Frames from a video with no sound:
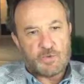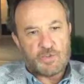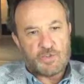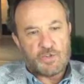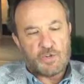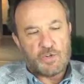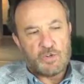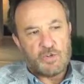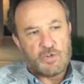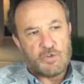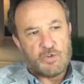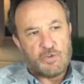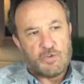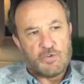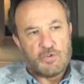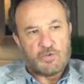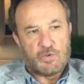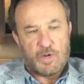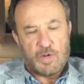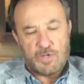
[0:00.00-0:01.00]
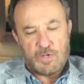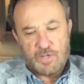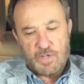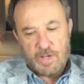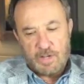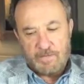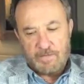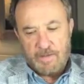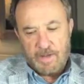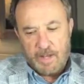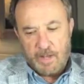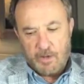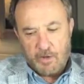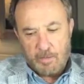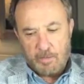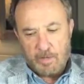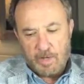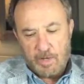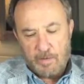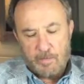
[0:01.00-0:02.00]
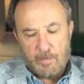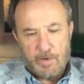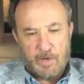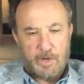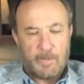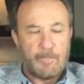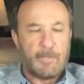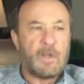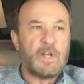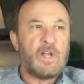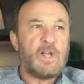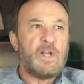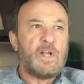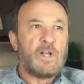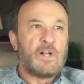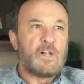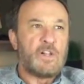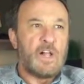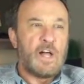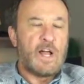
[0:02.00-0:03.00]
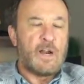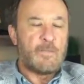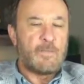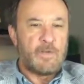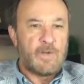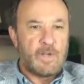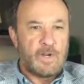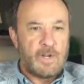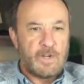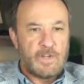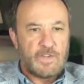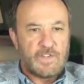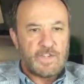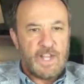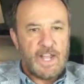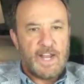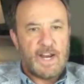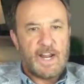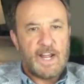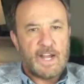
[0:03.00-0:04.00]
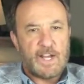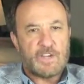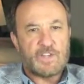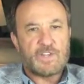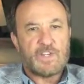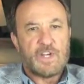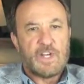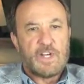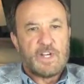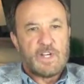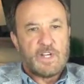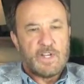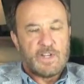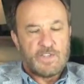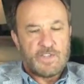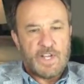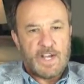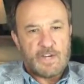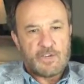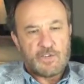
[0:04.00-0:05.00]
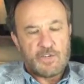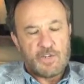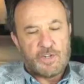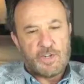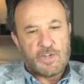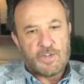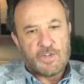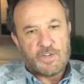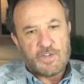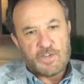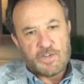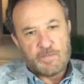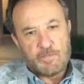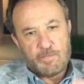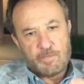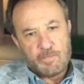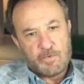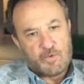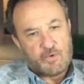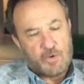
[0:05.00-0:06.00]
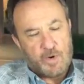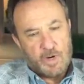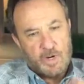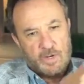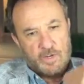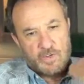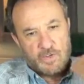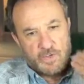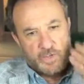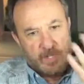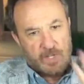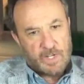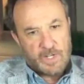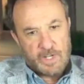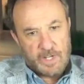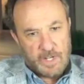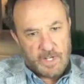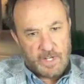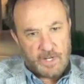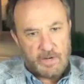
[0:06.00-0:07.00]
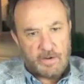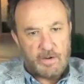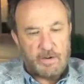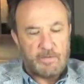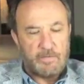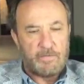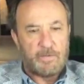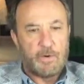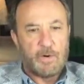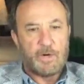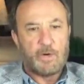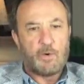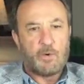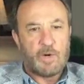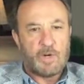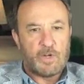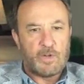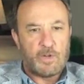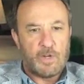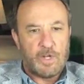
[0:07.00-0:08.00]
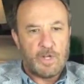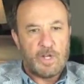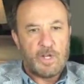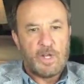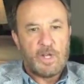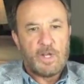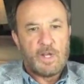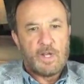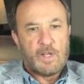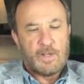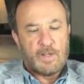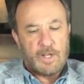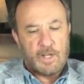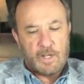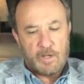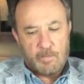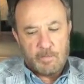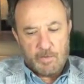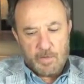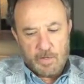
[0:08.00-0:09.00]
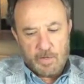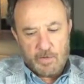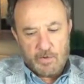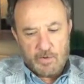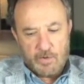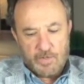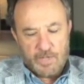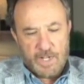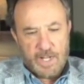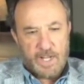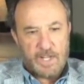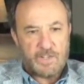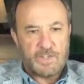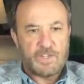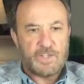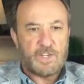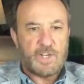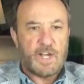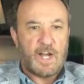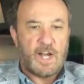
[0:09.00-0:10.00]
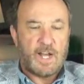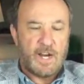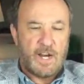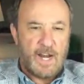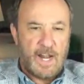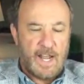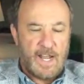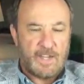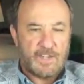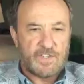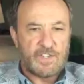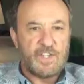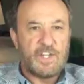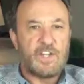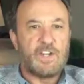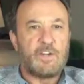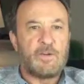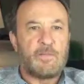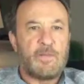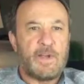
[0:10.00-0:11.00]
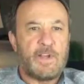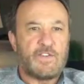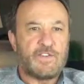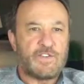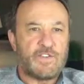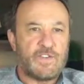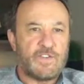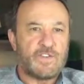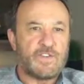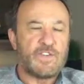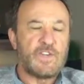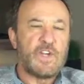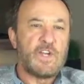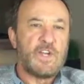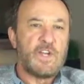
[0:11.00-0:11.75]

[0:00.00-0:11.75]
which include drugs like Valium, Librium, Klonopin, and Xanax, is actually that these drugs kick in very quickly. They can be used on an as-needed basis,